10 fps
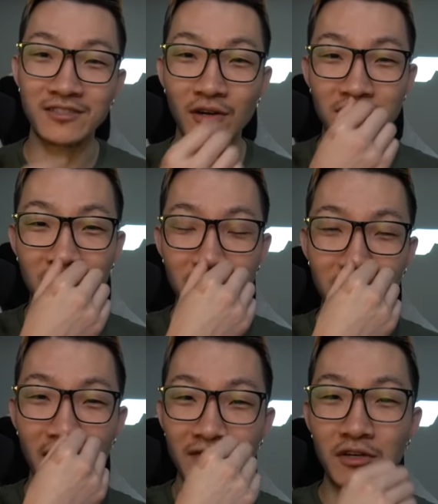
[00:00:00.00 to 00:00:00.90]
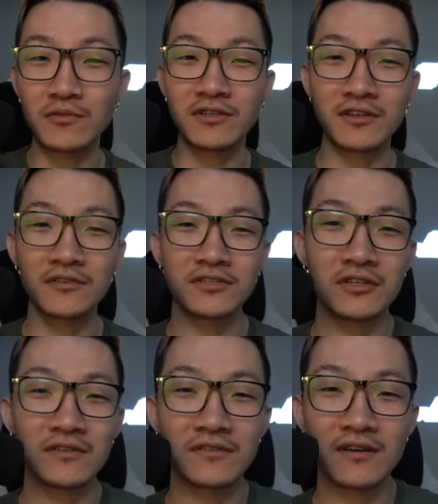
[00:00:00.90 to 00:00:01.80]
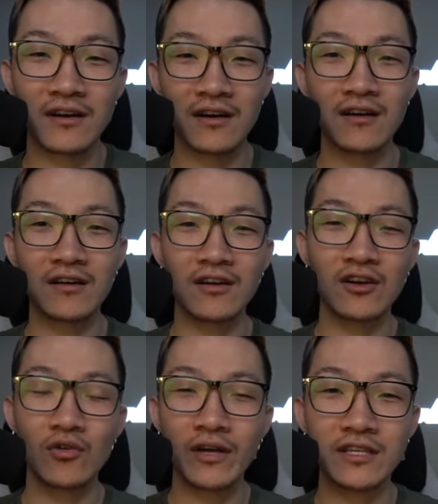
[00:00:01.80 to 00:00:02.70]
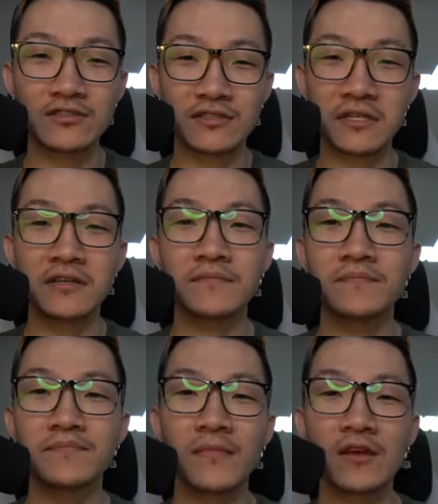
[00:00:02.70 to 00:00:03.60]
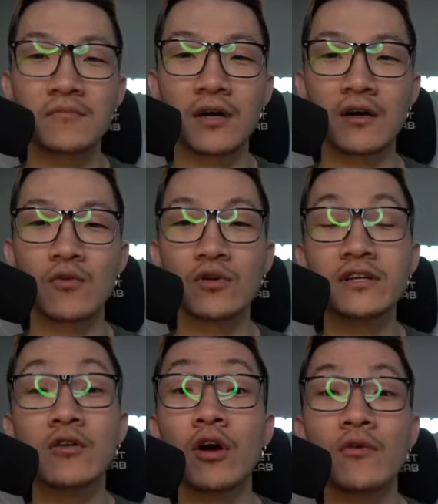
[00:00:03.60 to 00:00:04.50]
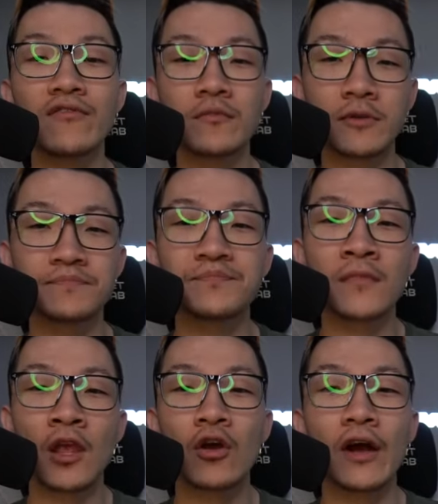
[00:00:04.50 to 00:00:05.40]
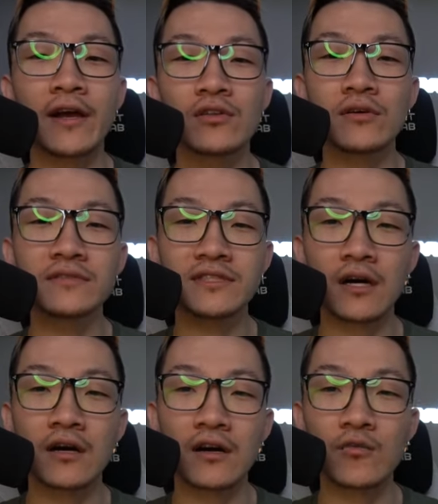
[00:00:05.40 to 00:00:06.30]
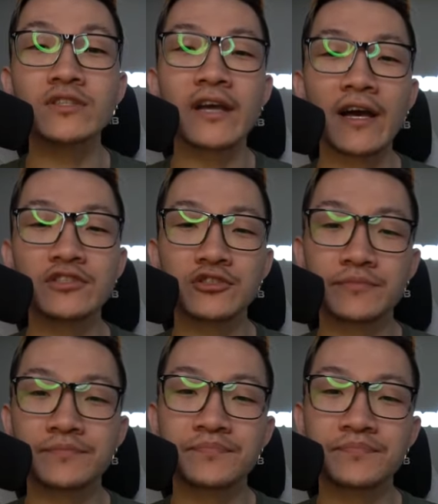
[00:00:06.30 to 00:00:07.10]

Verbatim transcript: So Altaria really have nowhere to go too. Quite interesting, but worked out quite well for me. All right, Alolan's Whiscash.